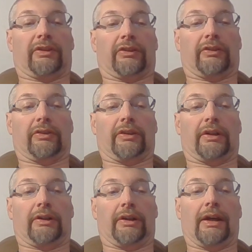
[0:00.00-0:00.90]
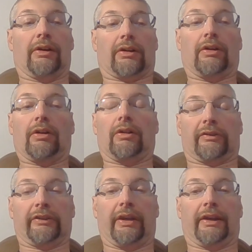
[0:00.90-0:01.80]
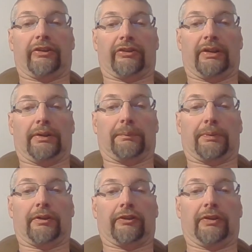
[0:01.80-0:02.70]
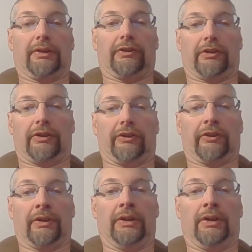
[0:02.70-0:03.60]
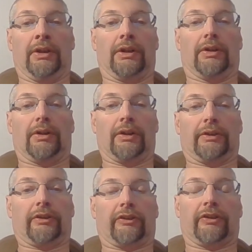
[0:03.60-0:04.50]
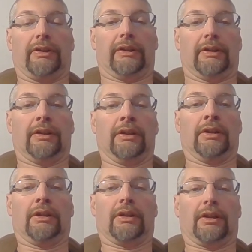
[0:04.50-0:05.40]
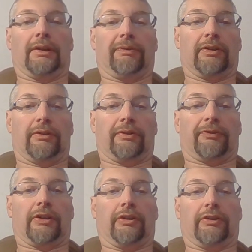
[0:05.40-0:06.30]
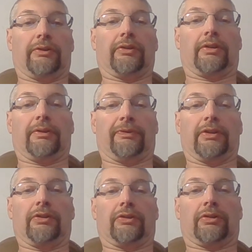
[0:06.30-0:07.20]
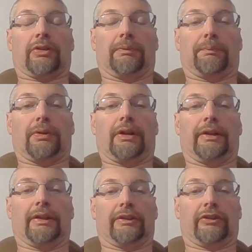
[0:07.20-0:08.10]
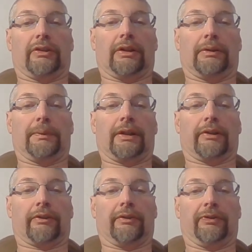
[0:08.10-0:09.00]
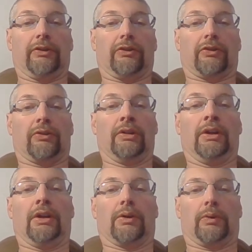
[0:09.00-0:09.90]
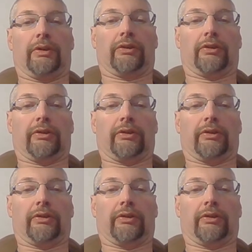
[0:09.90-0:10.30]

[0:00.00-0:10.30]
their alcohol testing procedures on the scene. If you refuse to comply, that's an automatic refusal, which